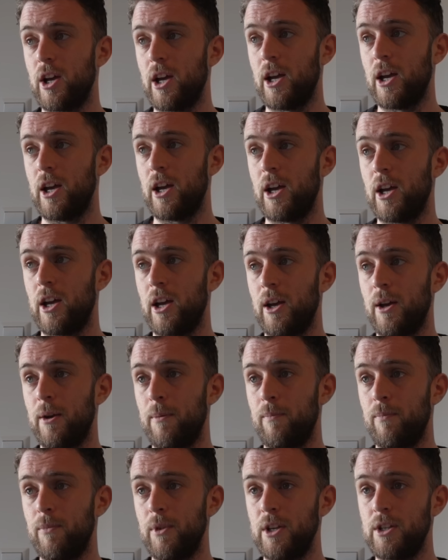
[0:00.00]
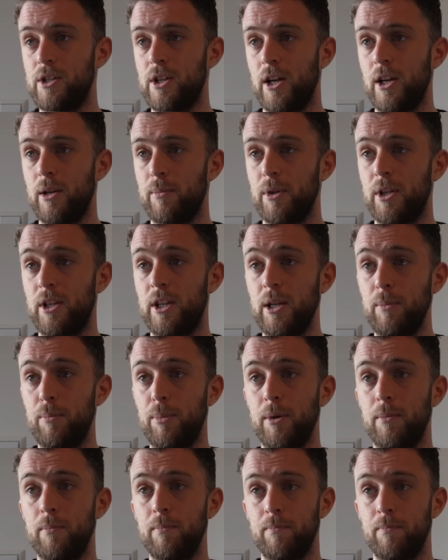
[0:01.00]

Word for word: um, is a little bit deep.